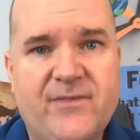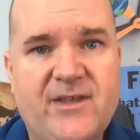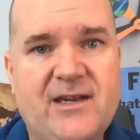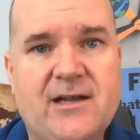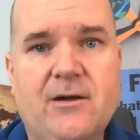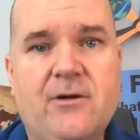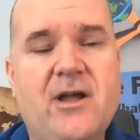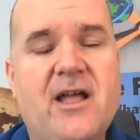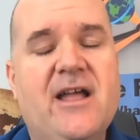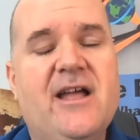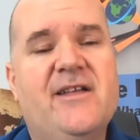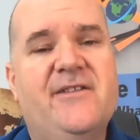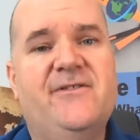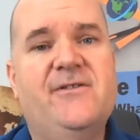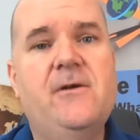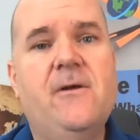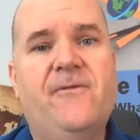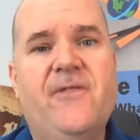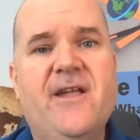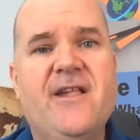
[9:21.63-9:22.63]

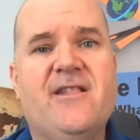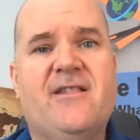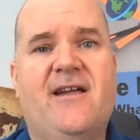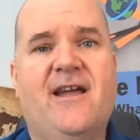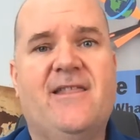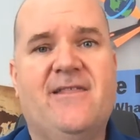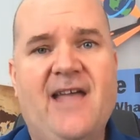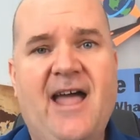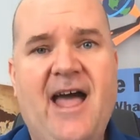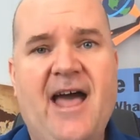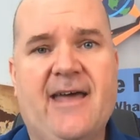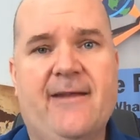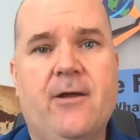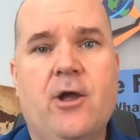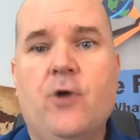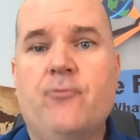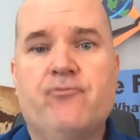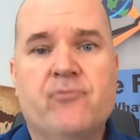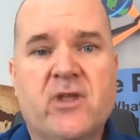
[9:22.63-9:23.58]
Do things like that.